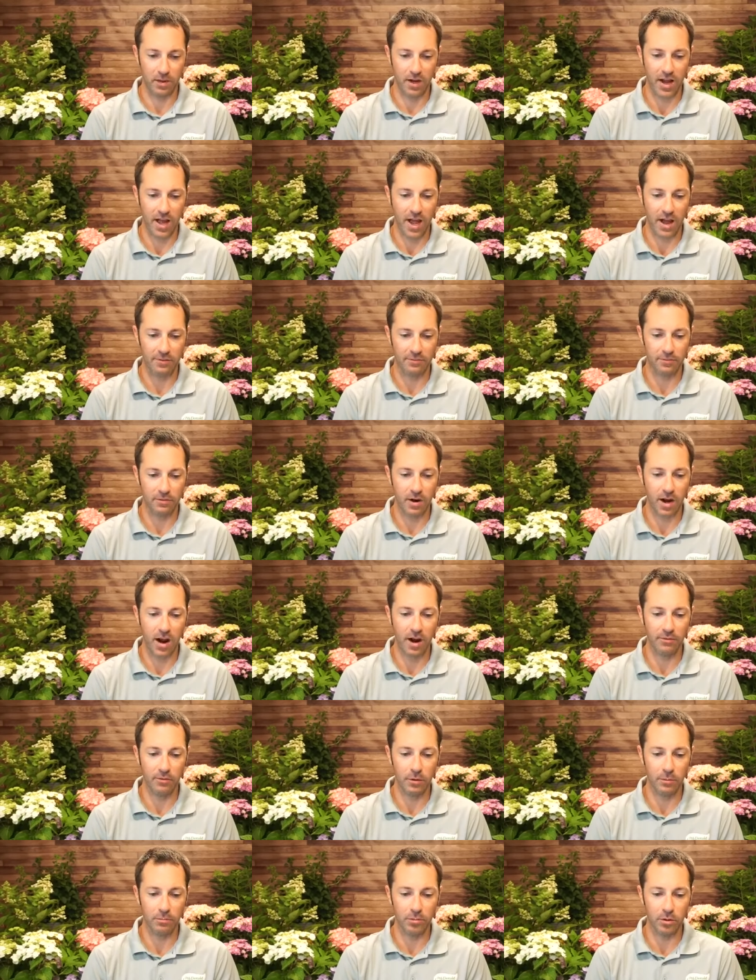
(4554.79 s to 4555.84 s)
I have
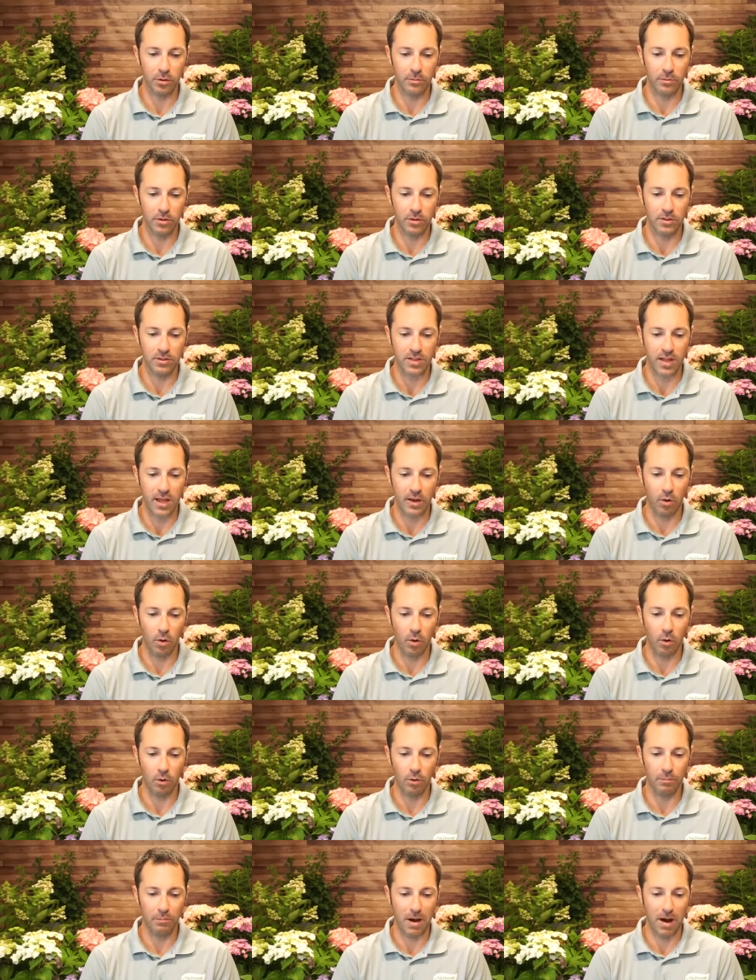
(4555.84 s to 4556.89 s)
forever bloomers and
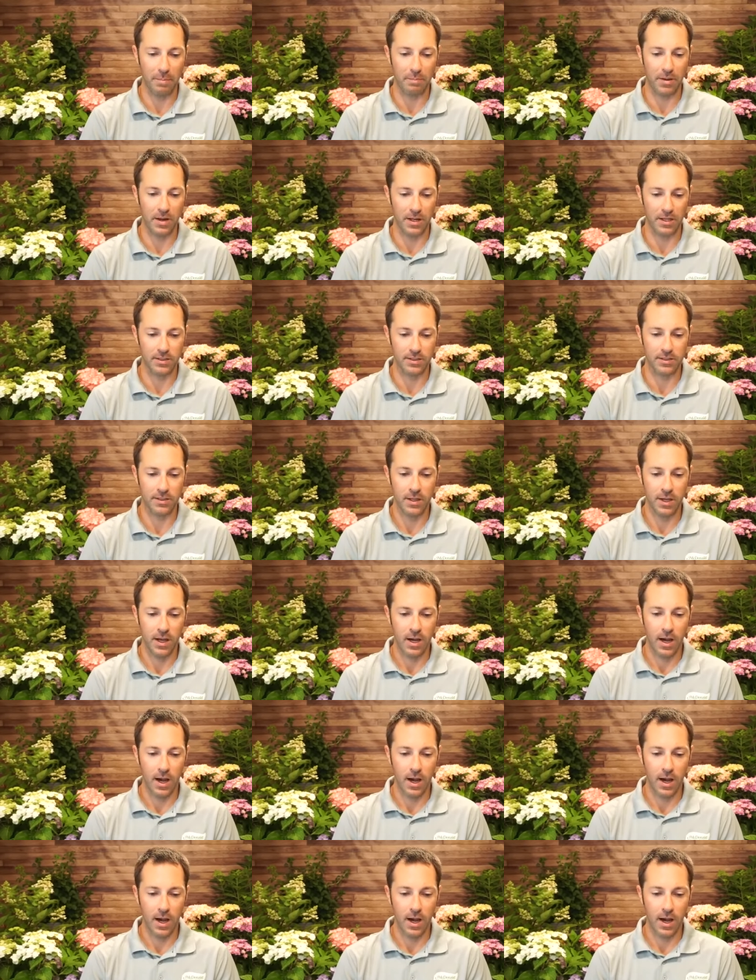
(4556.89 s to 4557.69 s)
old mop heads.